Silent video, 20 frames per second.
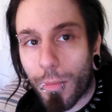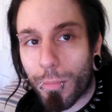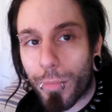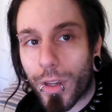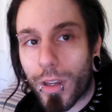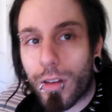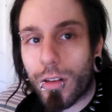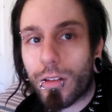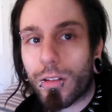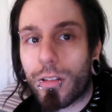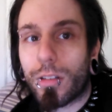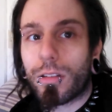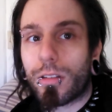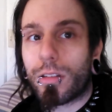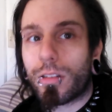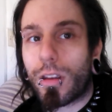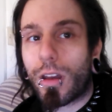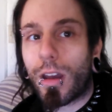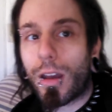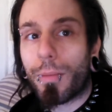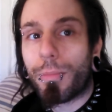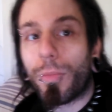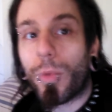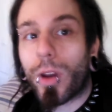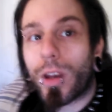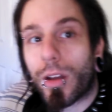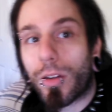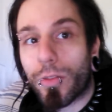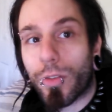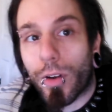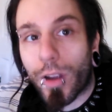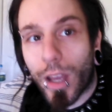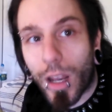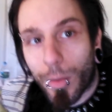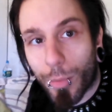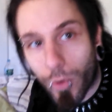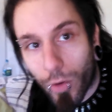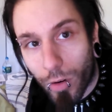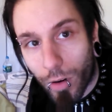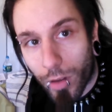because I'm waiting for
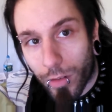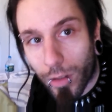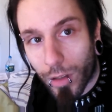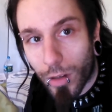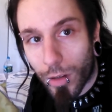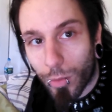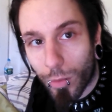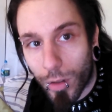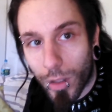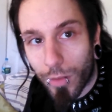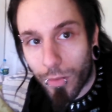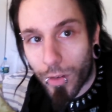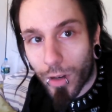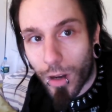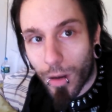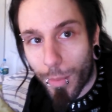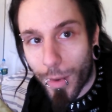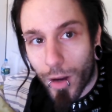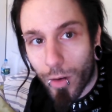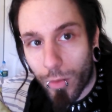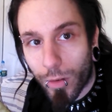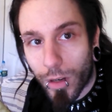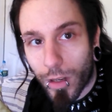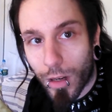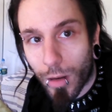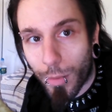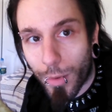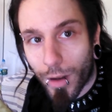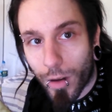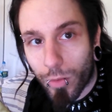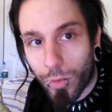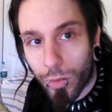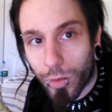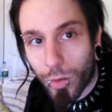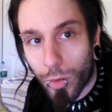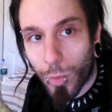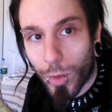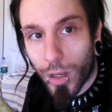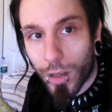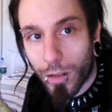Animal Crossing New Leaf to come out in about 2
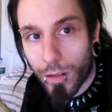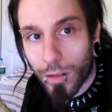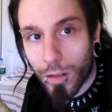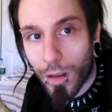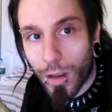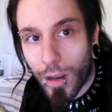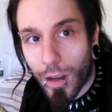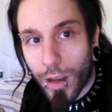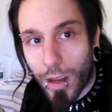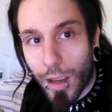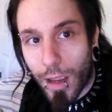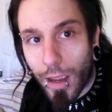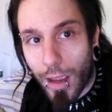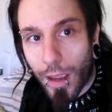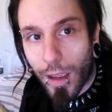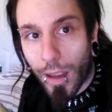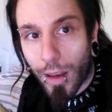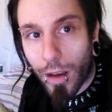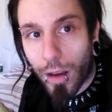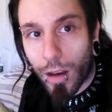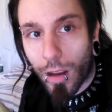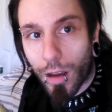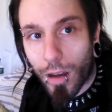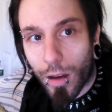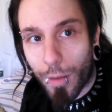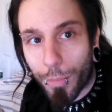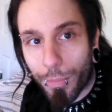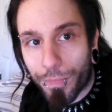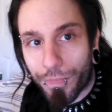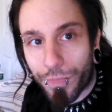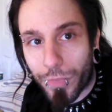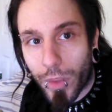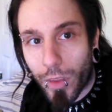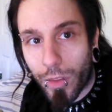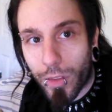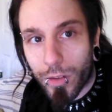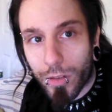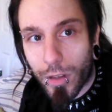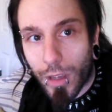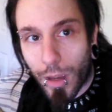weeks, and
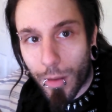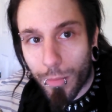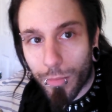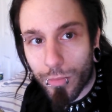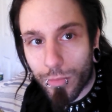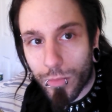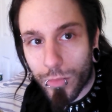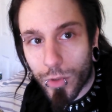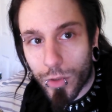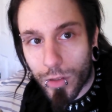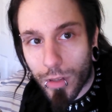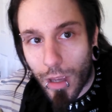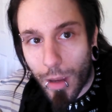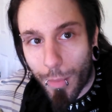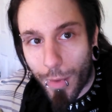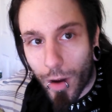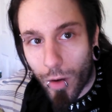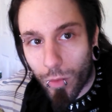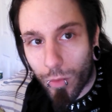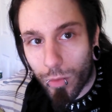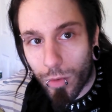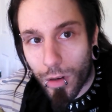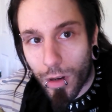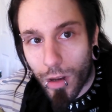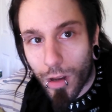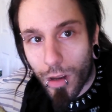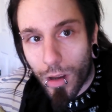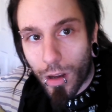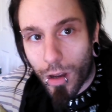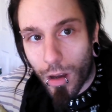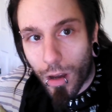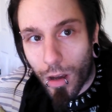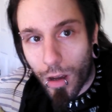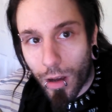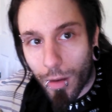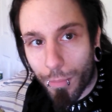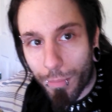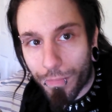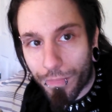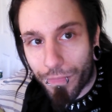this game just came out
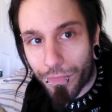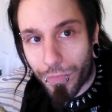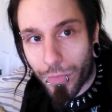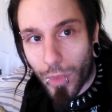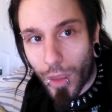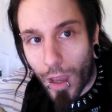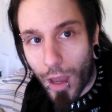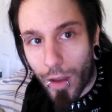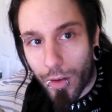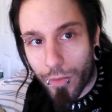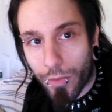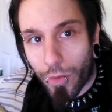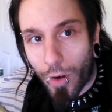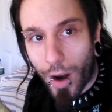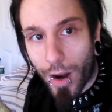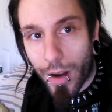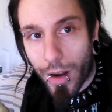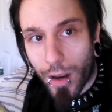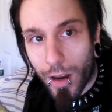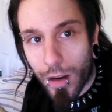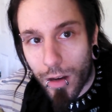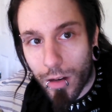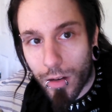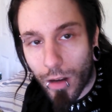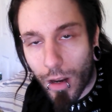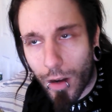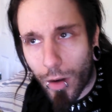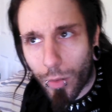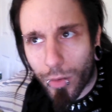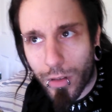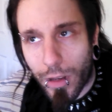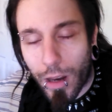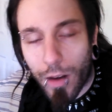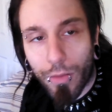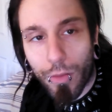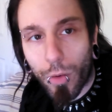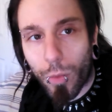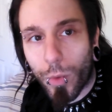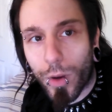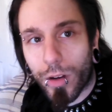on Friday. I know it's kind of
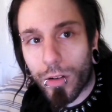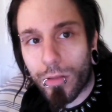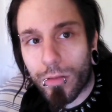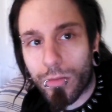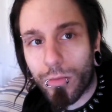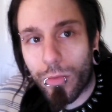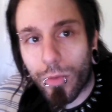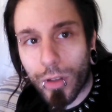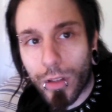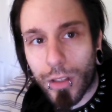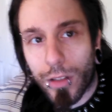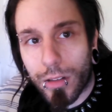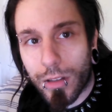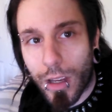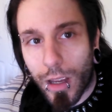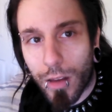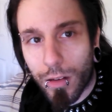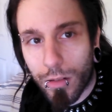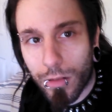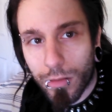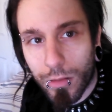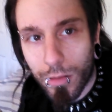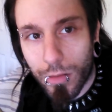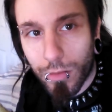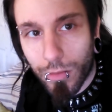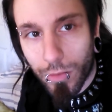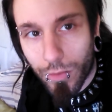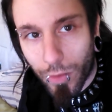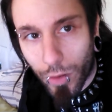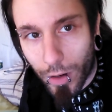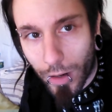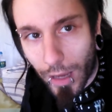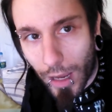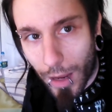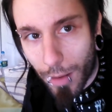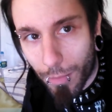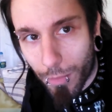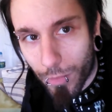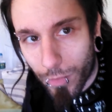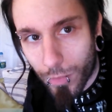a weird release date for a
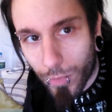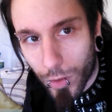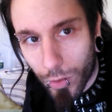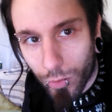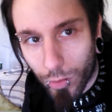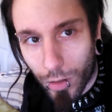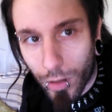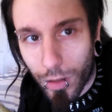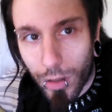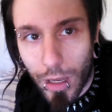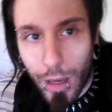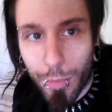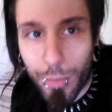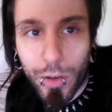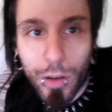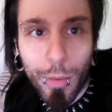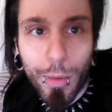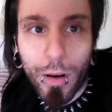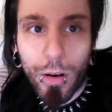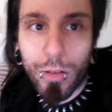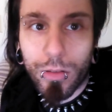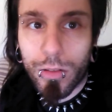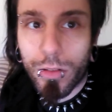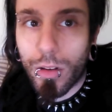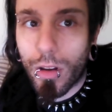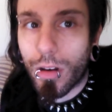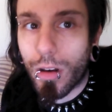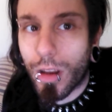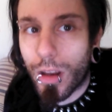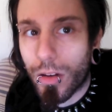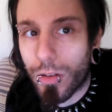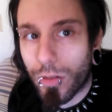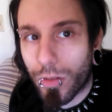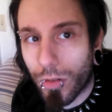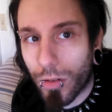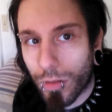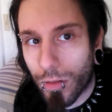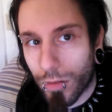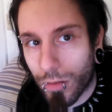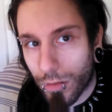game. Usually games come out on Sundays
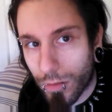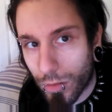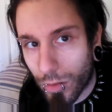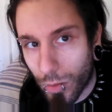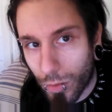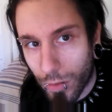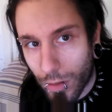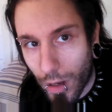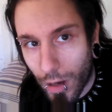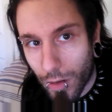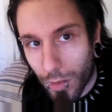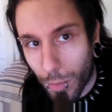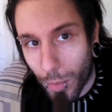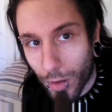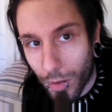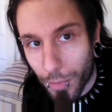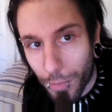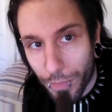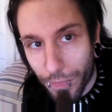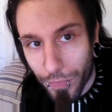or Tuesdays, but